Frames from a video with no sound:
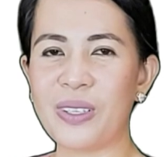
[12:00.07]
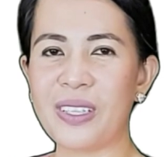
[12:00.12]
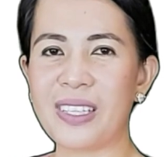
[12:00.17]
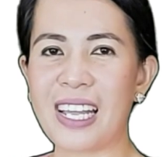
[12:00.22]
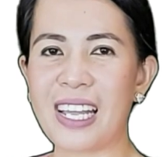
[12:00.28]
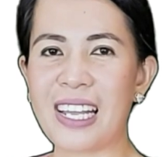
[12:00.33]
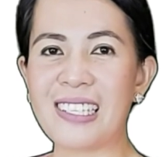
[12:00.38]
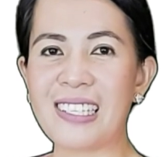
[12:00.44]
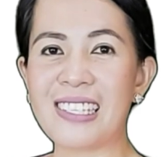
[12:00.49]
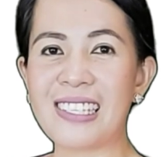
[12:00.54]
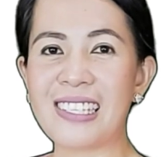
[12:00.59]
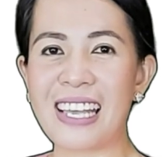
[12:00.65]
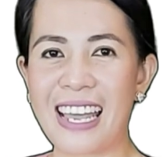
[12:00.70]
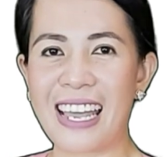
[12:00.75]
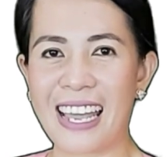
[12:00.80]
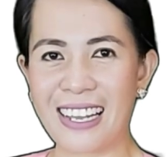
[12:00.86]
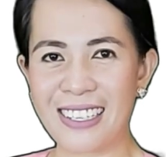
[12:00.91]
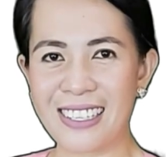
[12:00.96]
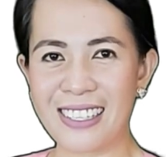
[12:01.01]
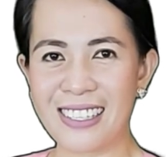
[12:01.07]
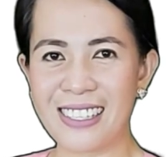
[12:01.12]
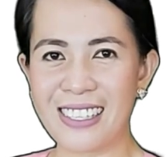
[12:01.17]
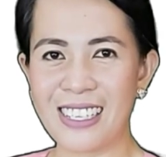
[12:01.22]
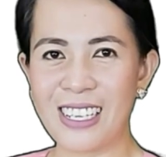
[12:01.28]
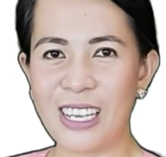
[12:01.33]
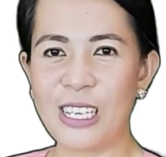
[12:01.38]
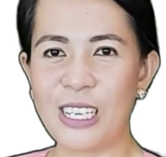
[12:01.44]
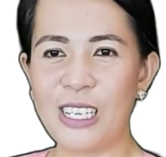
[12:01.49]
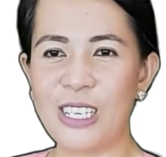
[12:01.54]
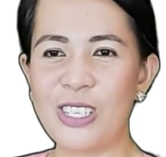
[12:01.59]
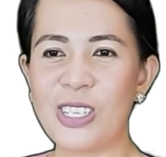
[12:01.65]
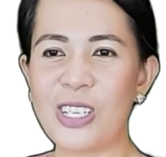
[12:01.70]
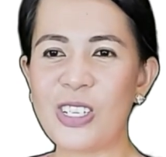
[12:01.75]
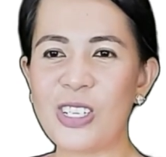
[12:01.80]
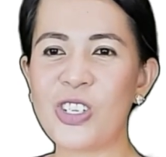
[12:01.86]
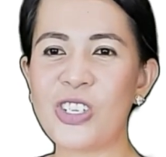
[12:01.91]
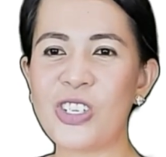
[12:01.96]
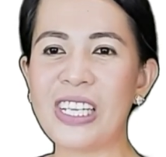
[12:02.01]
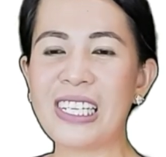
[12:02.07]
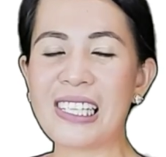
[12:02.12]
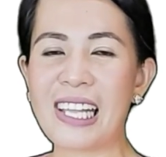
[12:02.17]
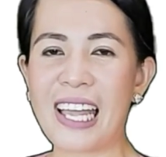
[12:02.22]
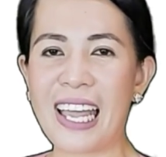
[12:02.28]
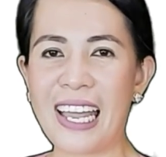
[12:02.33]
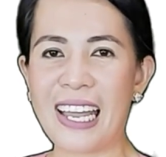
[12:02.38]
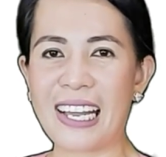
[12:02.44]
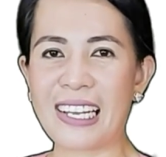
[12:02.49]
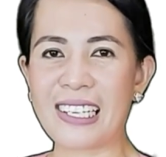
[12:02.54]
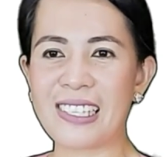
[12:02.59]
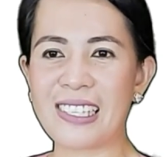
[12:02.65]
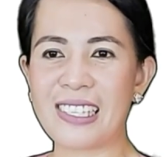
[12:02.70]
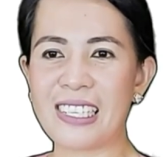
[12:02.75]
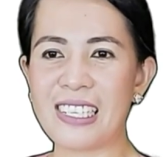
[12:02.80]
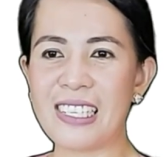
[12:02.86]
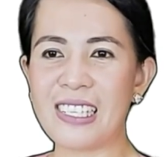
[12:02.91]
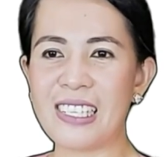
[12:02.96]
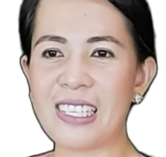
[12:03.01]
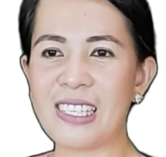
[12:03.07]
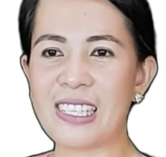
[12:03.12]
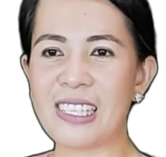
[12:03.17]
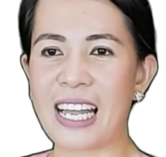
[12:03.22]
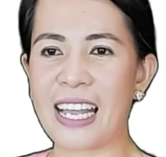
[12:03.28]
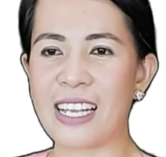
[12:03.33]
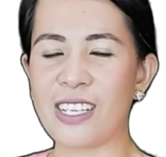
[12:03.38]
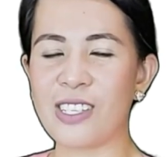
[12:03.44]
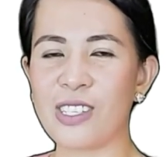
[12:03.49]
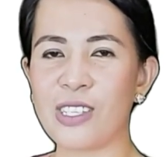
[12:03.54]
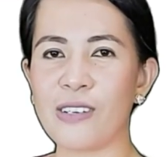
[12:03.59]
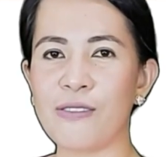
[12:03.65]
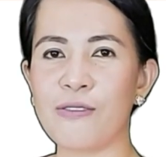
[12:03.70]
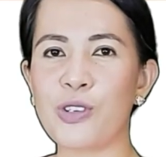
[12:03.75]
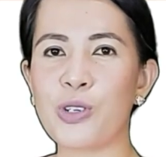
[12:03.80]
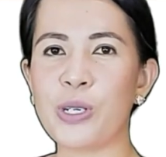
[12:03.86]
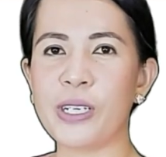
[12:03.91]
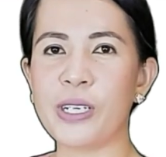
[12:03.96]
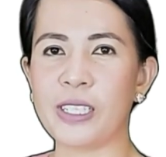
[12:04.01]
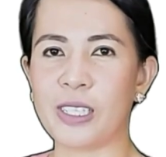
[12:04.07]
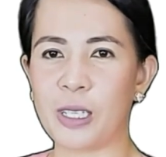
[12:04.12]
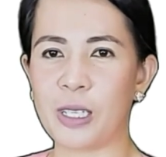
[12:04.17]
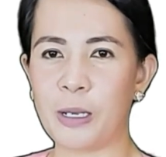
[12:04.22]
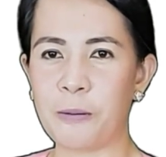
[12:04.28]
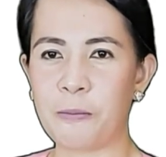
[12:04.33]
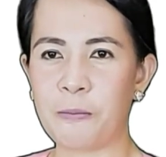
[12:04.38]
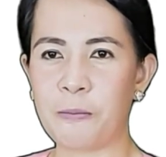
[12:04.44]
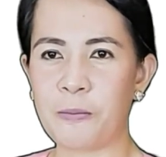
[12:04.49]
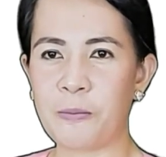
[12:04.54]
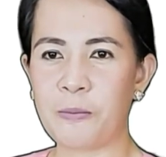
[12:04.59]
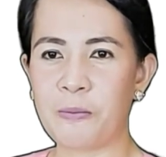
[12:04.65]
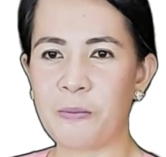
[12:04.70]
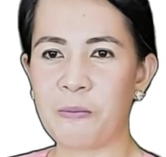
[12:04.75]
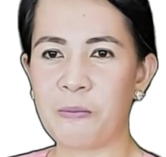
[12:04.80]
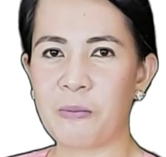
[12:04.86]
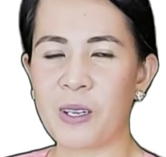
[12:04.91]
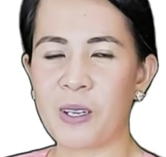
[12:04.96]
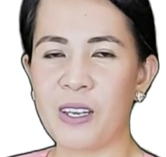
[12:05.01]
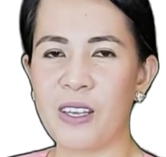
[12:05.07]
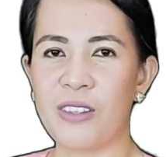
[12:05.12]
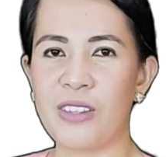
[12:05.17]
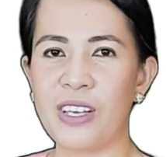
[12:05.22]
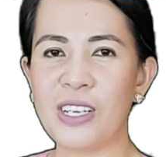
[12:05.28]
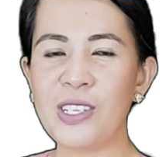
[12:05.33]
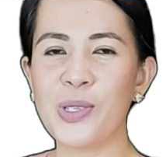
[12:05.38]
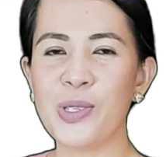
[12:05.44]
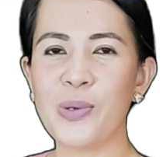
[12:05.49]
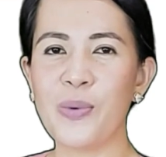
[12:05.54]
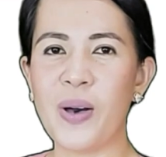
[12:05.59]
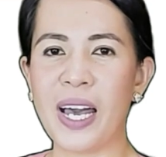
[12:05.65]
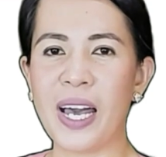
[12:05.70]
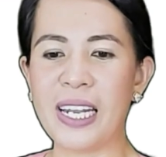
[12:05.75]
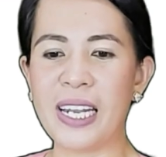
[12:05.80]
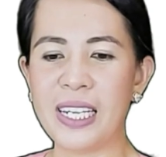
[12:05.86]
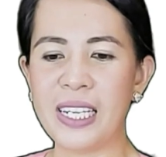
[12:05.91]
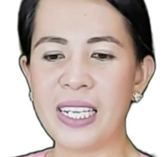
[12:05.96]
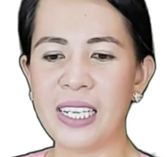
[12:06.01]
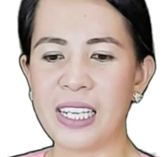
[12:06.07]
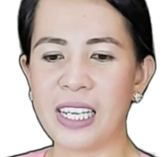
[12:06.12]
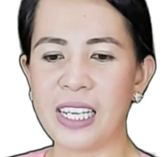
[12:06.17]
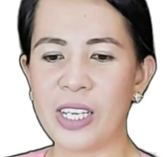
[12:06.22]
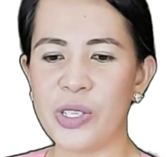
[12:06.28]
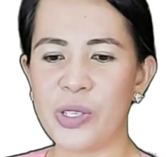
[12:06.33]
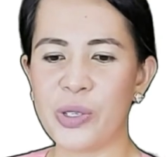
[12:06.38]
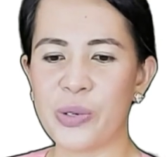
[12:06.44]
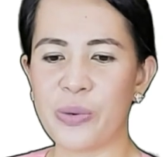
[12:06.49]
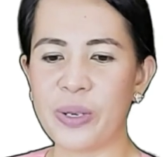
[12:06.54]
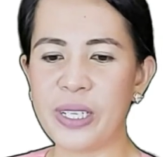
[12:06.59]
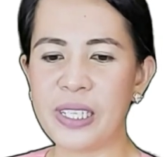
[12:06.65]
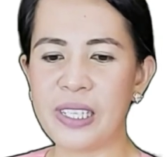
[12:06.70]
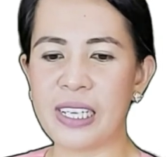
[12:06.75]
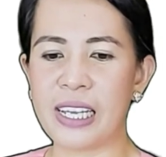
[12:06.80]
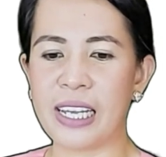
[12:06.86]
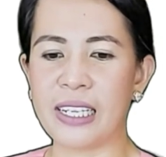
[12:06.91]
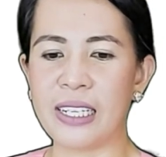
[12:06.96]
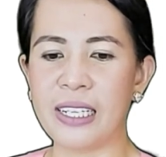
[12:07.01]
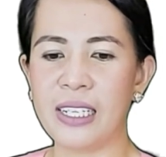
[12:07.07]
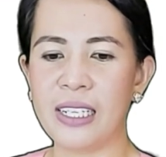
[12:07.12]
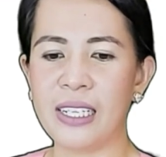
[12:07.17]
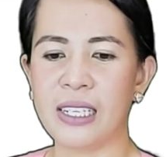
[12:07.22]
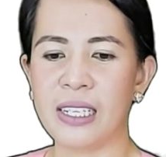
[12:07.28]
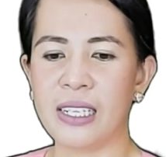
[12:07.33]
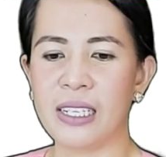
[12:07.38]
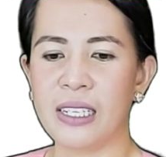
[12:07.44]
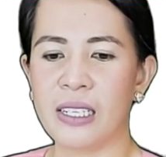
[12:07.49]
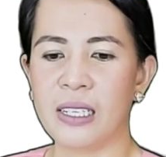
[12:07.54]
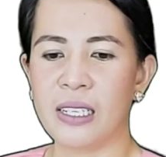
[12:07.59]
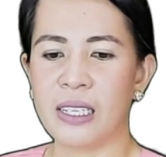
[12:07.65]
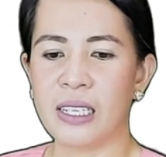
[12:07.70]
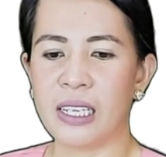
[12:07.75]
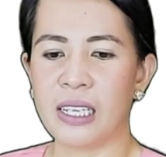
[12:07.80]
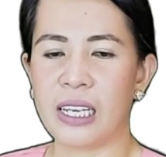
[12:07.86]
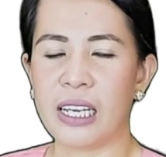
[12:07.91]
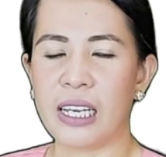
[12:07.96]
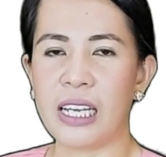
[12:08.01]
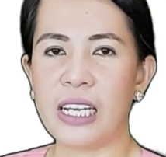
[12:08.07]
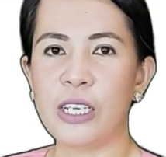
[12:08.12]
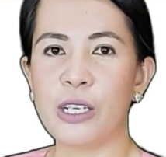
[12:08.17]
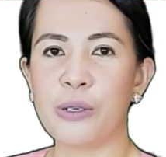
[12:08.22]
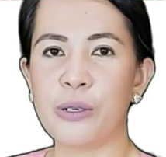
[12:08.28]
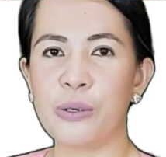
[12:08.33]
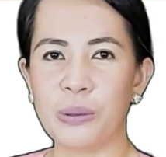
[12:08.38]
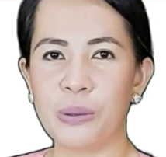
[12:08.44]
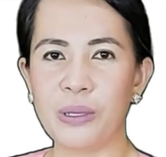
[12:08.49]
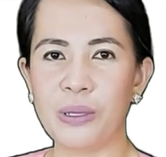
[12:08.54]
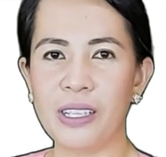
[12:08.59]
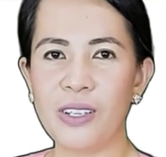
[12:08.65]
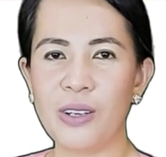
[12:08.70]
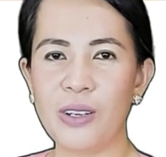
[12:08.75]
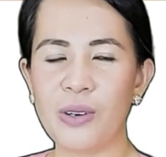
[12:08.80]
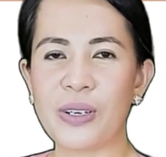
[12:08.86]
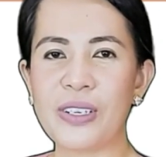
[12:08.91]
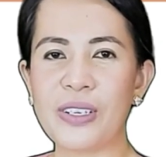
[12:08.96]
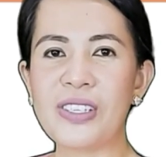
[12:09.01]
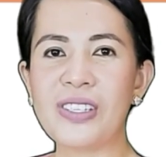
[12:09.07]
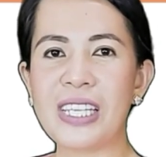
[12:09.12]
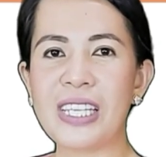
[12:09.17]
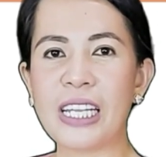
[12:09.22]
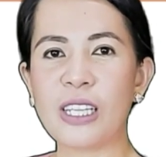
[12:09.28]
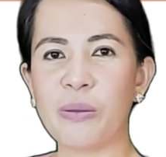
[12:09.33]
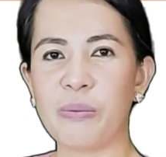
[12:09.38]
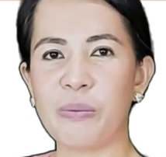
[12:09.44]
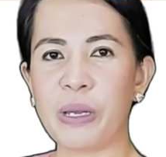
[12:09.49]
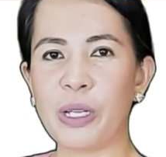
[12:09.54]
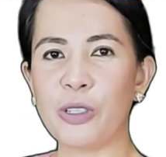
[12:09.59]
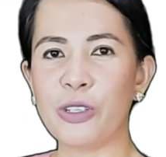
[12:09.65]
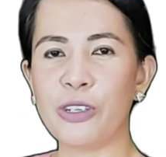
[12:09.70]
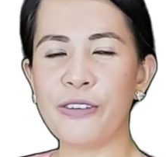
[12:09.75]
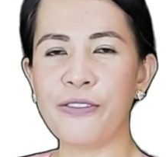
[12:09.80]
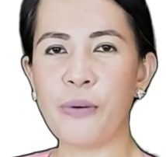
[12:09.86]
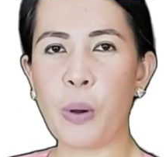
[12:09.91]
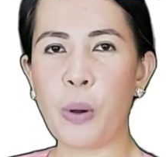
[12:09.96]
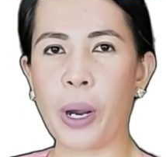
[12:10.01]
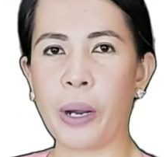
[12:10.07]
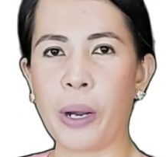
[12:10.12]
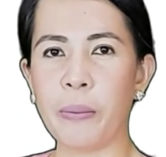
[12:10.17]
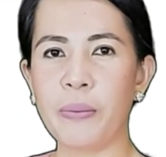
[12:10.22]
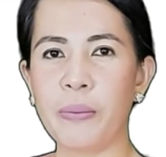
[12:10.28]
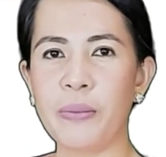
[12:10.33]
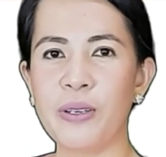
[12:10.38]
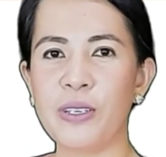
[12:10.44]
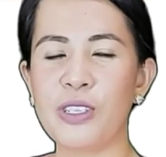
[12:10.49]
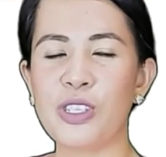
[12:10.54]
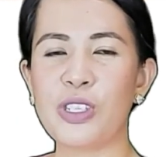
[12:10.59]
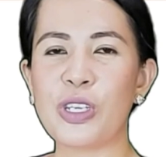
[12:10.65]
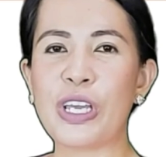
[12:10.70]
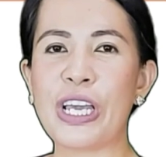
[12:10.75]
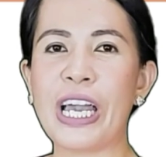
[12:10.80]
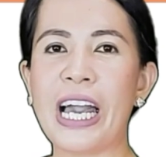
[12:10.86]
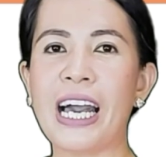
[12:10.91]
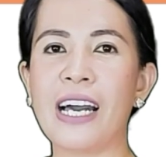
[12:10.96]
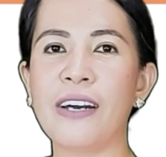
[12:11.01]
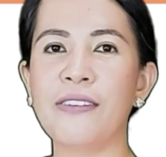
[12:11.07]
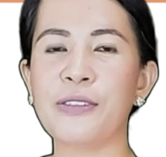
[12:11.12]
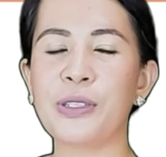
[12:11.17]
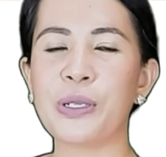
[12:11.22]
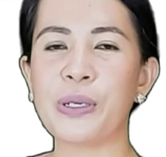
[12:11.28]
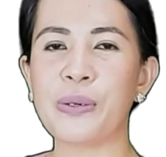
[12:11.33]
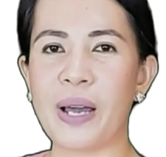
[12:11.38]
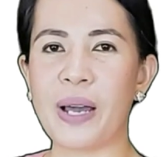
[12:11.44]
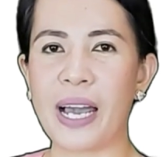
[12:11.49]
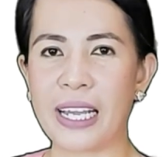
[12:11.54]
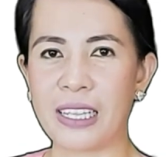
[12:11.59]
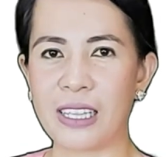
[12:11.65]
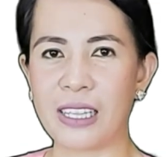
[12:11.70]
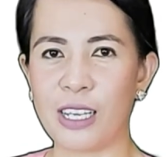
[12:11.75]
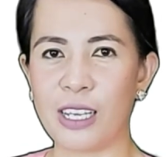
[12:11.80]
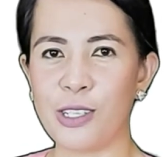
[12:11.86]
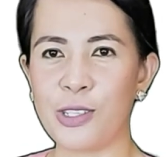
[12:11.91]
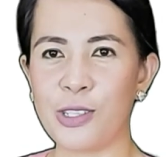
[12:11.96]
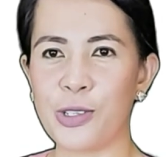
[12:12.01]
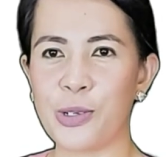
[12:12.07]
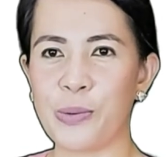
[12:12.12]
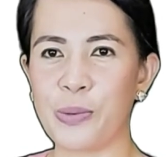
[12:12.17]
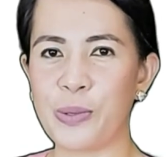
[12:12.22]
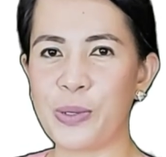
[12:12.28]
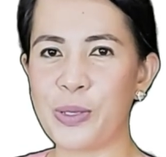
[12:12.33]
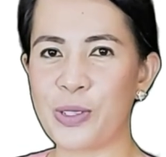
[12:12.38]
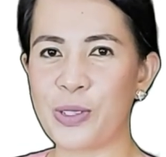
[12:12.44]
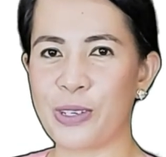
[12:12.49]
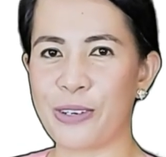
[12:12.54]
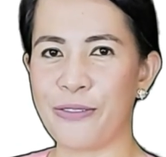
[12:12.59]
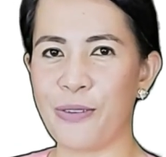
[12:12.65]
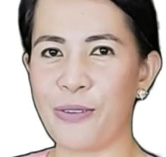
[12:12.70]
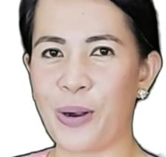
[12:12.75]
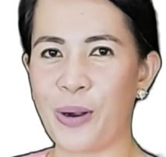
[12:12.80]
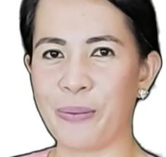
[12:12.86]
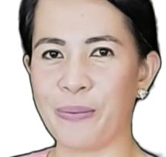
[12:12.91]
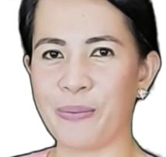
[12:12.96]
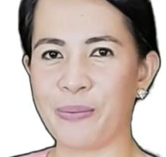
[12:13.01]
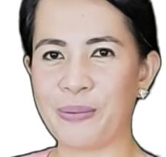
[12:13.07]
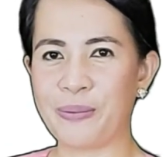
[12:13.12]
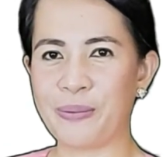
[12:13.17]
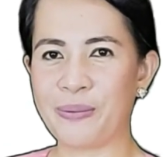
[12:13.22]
contains X such that X is the size of shirt. This one is written in a rule or set builder form, so you have to write its rooster form.